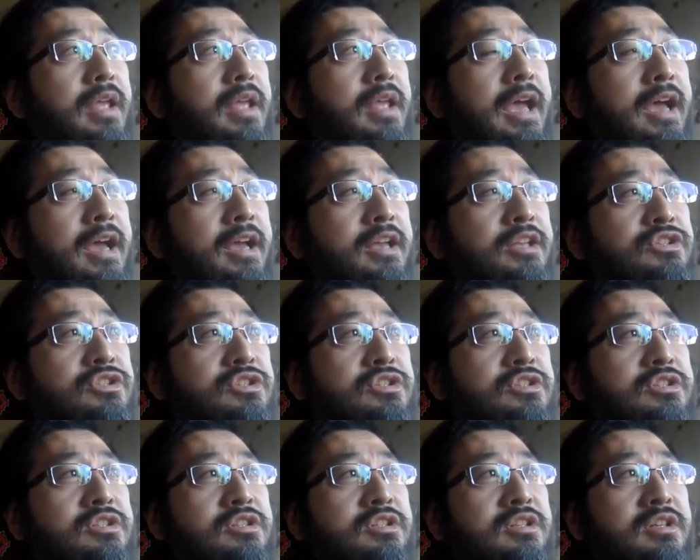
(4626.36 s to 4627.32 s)

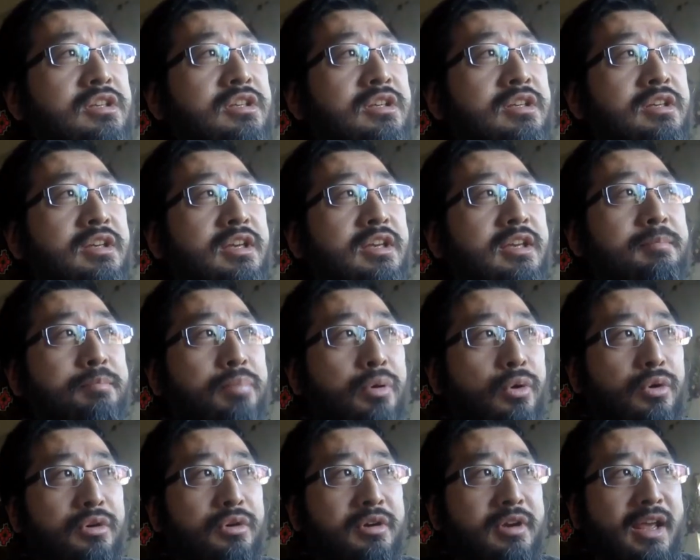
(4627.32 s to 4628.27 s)
as
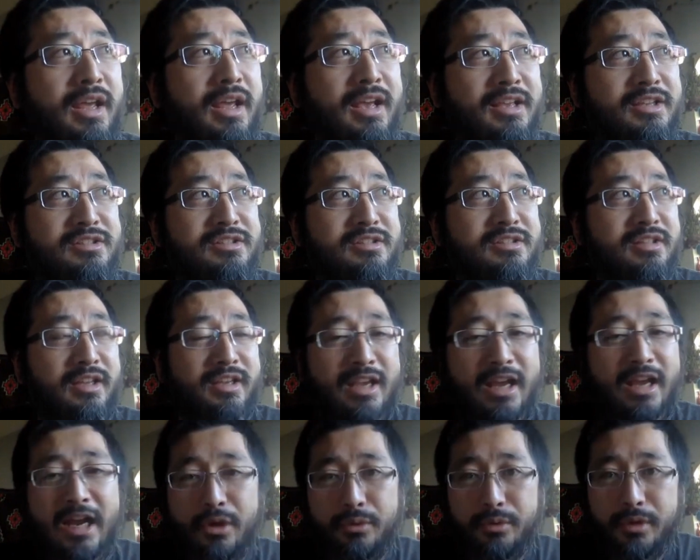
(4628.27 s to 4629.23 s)
important as like
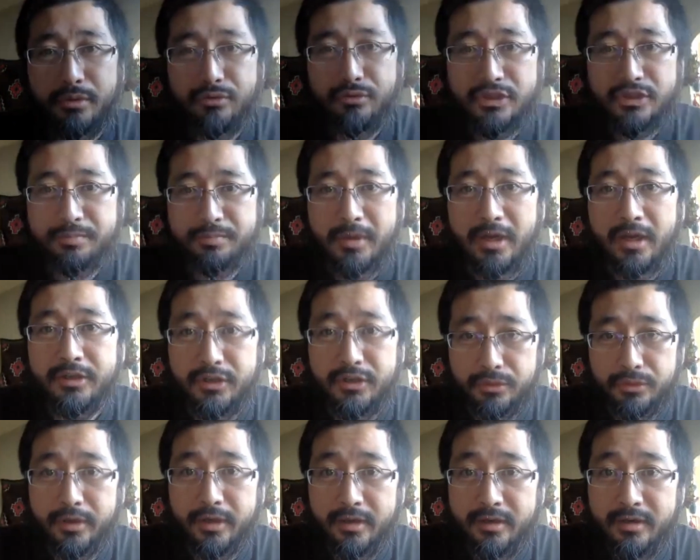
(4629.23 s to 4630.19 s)
how we respond
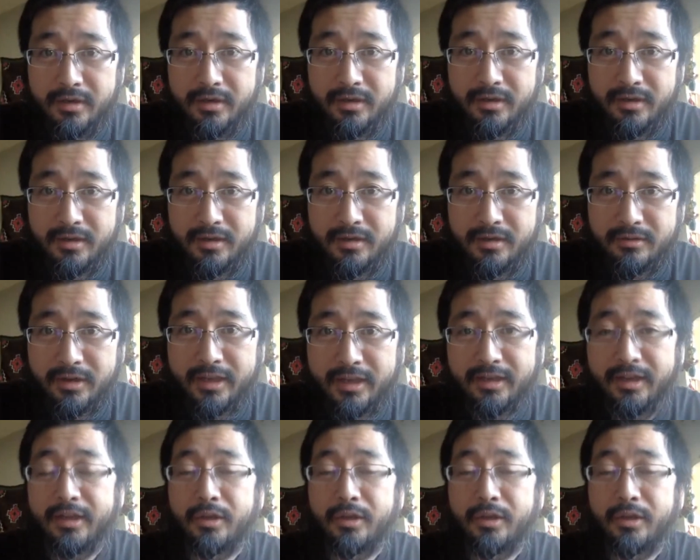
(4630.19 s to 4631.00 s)
to it, right?